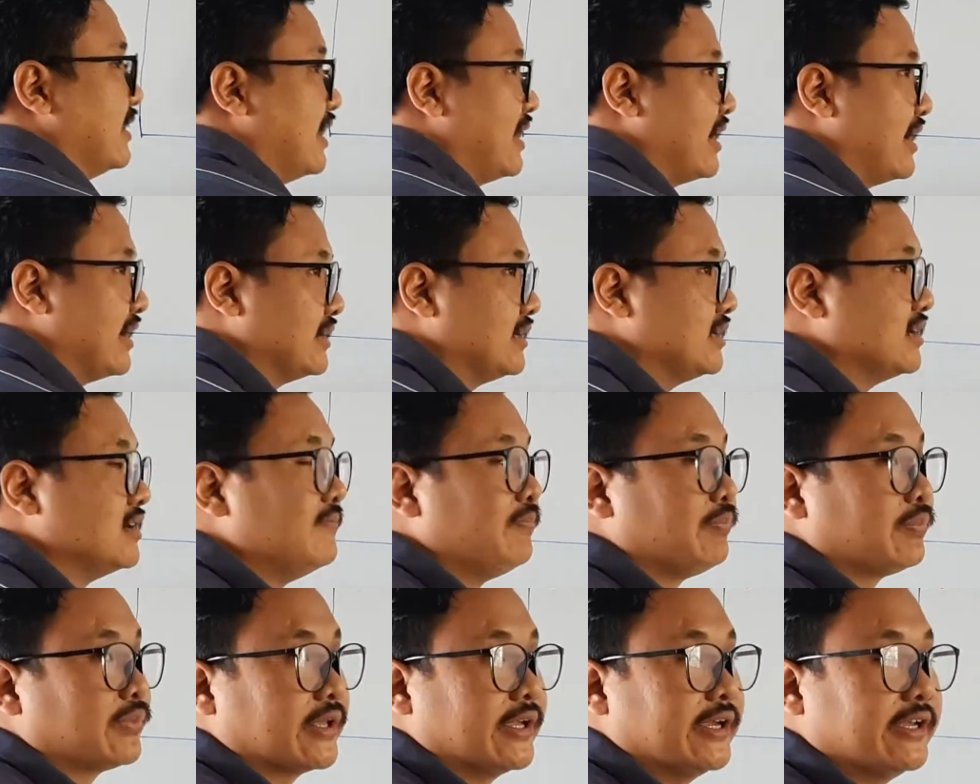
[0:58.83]
I.
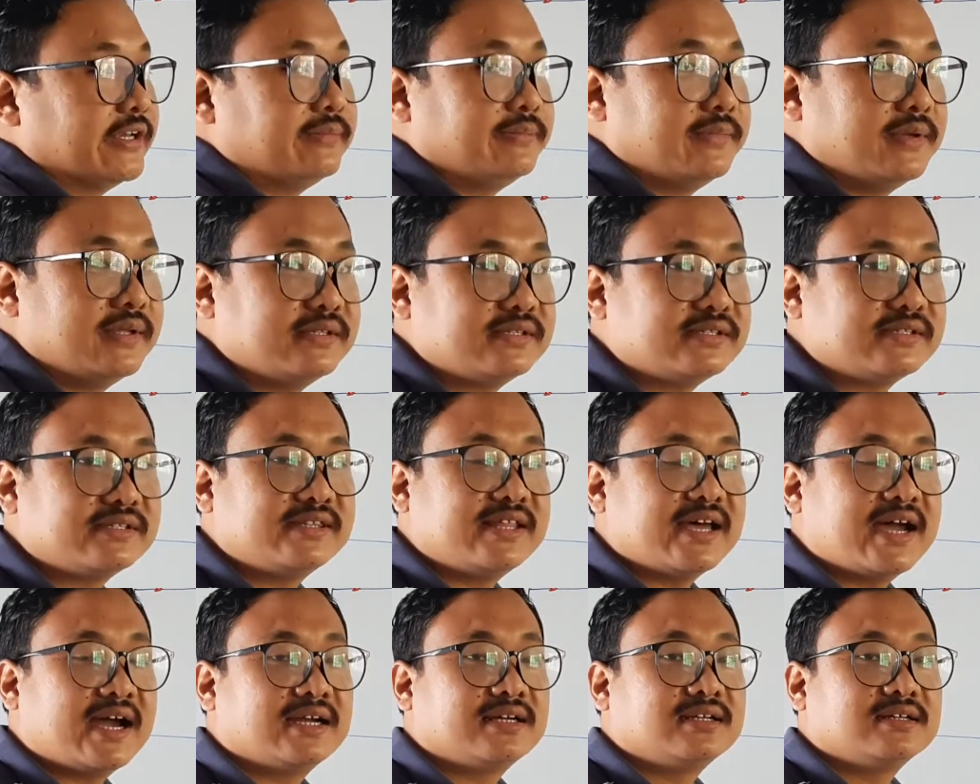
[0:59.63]
It means
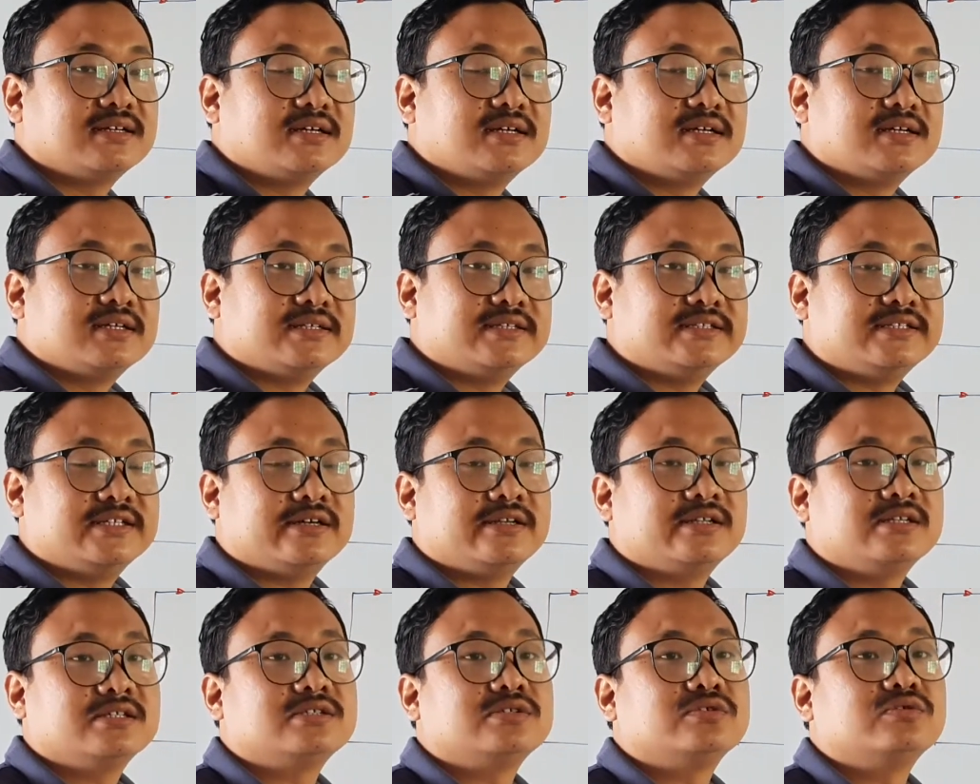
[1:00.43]
that
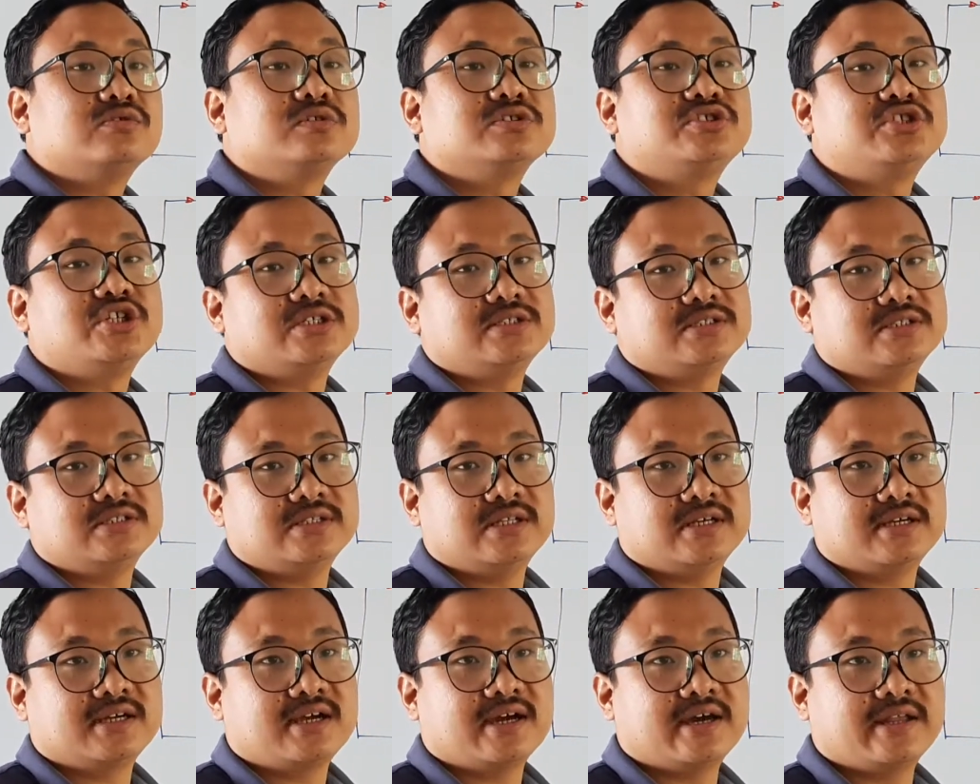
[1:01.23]
there is no change in
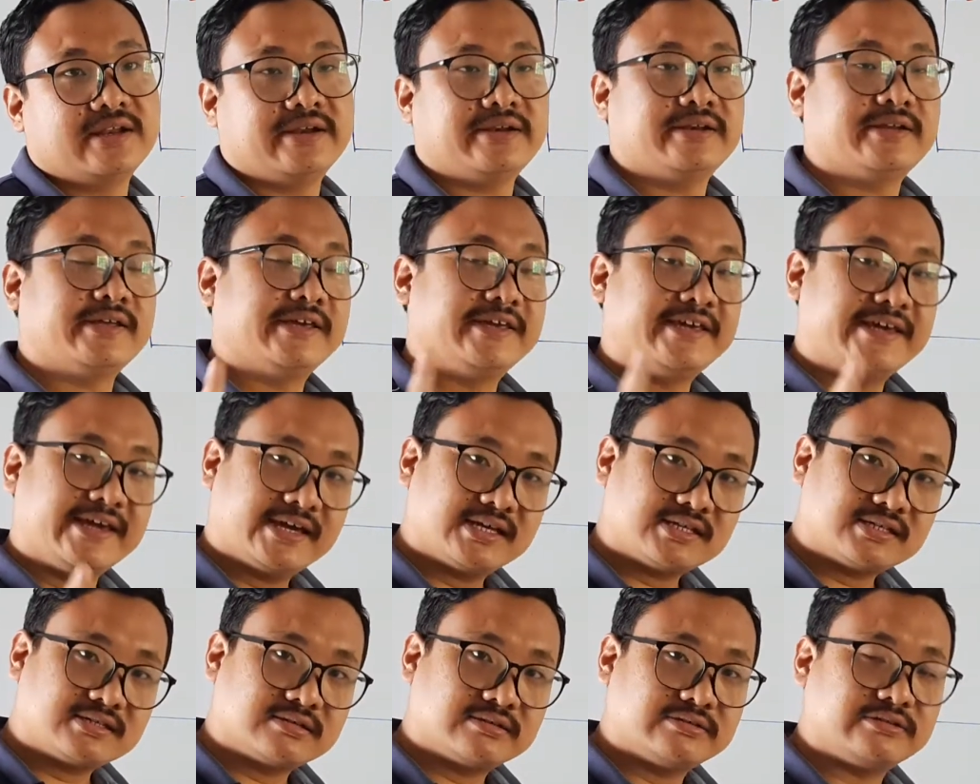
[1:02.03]
the current.
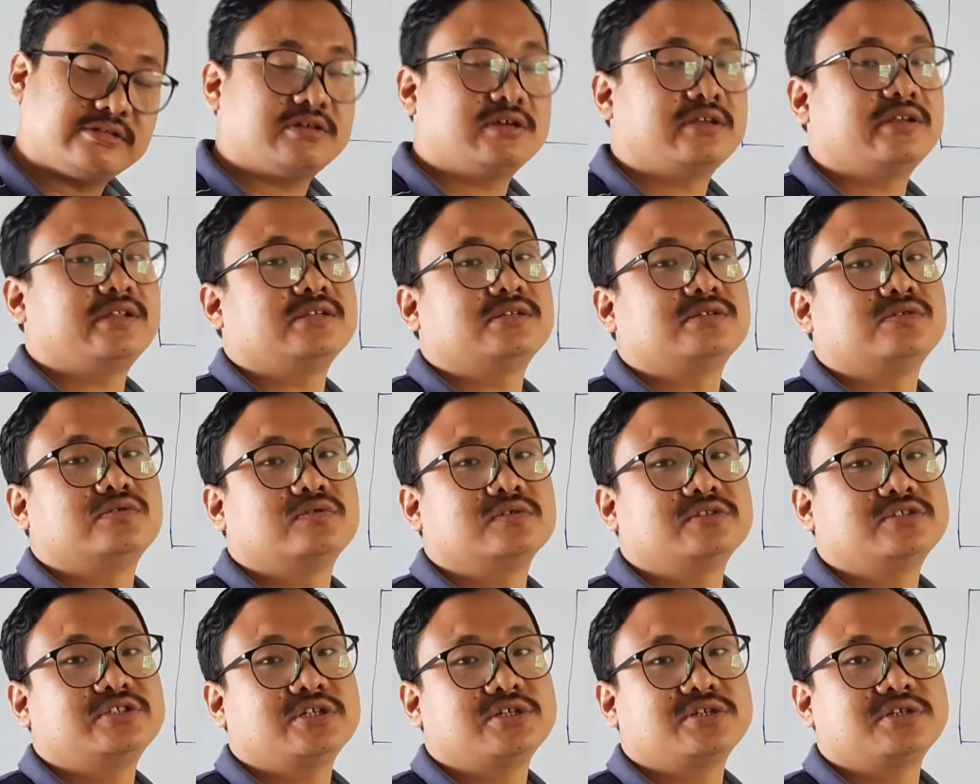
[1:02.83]
Yes, there is
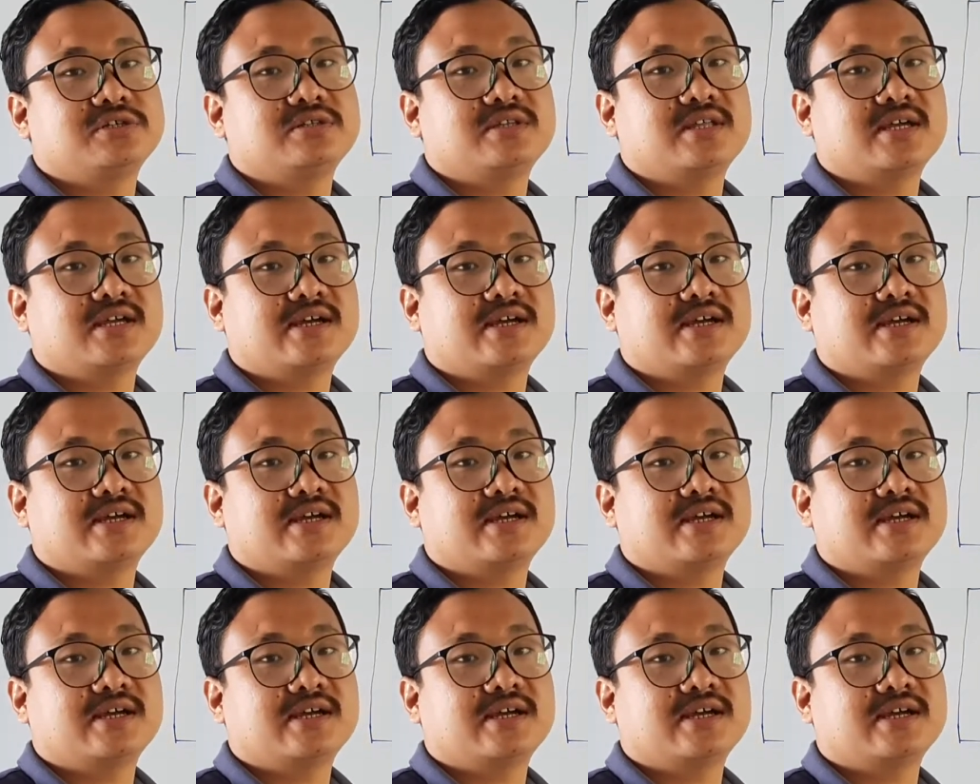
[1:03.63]
no change in the